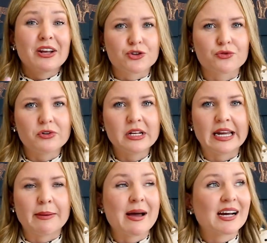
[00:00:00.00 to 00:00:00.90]
are
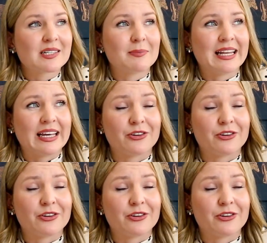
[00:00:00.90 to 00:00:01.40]
truly maximally